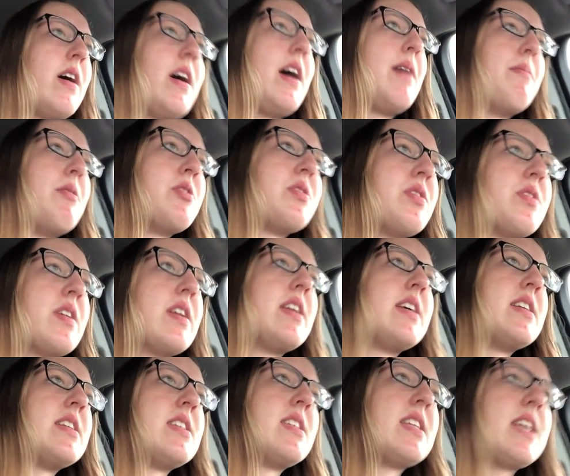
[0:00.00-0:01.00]
I'm also
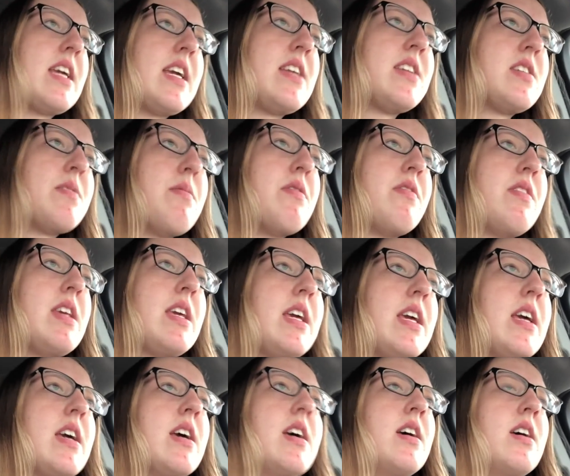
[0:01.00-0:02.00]
gonna see some of
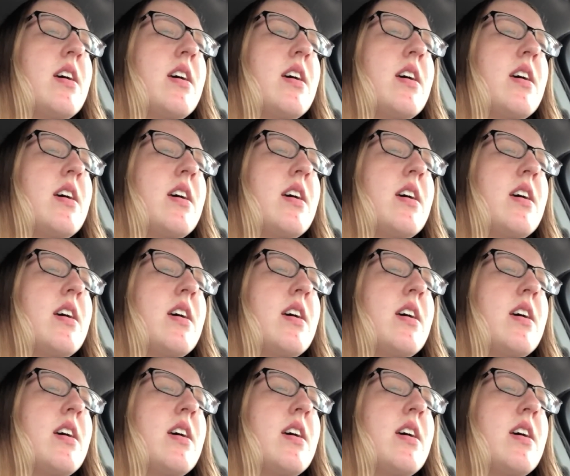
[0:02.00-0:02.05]
the